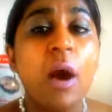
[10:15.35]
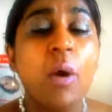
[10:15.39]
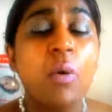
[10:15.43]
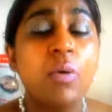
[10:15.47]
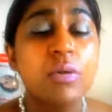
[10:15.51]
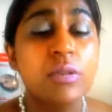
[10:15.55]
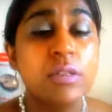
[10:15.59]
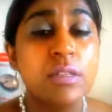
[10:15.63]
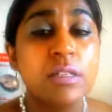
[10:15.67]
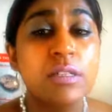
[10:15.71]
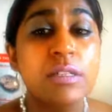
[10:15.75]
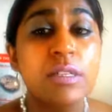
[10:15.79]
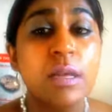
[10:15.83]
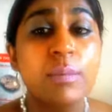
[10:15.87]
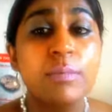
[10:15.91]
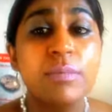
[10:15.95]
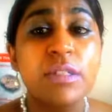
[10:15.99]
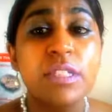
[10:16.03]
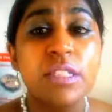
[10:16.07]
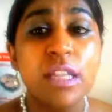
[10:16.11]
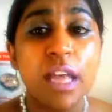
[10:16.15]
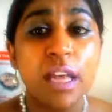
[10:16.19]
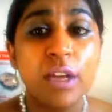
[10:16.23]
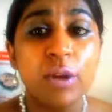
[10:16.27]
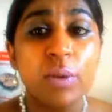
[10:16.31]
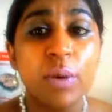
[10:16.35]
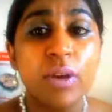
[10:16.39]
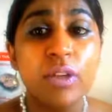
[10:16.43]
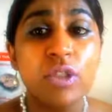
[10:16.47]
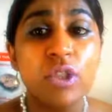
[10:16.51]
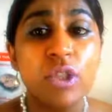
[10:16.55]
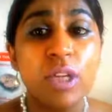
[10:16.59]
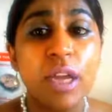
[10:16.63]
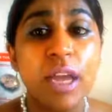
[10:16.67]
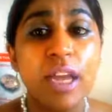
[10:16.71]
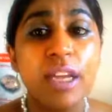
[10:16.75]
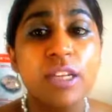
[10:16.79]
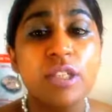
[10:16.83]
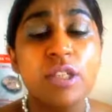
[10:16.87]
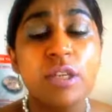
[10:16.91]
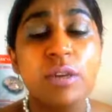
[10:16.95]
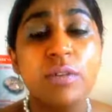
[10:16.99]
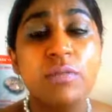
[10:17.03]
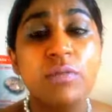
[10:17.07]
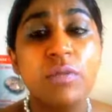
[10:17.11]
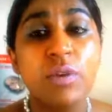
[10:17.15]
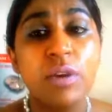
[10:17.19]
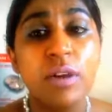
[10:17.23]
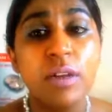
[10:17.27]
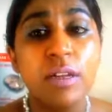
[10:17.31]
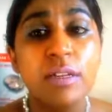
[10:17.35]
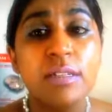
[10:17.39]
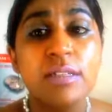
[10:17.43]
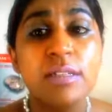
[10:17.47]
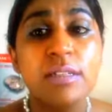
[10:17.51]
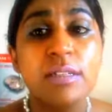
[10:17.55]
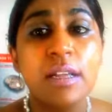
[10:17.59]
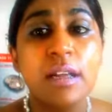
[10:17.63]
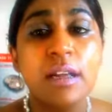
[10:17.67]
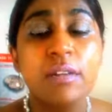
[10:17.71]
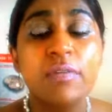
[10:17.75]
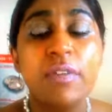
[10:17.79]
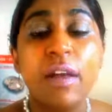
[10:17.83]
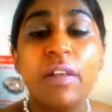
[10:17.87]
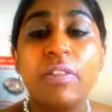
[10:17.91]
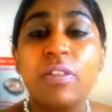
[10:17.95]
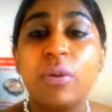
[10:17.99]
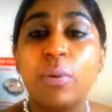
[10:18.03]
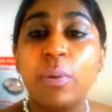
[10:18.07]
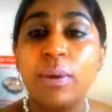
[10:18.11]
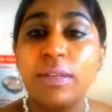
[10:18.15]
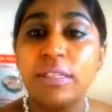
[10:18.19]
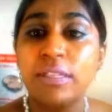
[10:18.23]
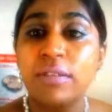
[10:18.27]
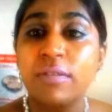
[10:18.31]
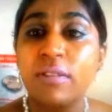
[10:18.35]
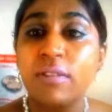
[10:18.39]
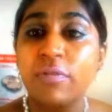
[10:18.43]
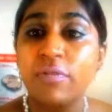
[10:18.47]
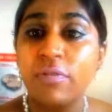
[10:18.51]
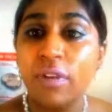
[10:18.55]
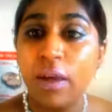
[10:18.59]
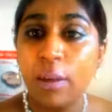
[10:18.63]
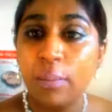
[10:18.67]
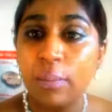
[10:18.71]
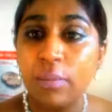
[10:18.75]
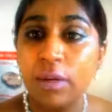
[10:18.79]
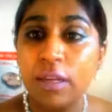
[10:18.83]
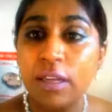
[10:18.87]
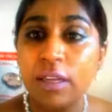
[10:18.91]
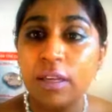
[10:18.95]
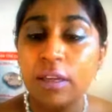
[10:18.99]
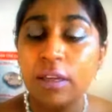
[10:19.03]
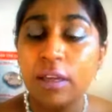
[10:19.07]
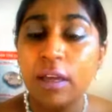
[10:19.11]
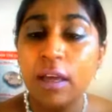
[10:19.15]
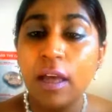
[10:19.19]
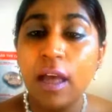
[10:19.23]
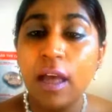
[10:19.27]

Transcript: also some psychoeducation for herself and the rest of the family,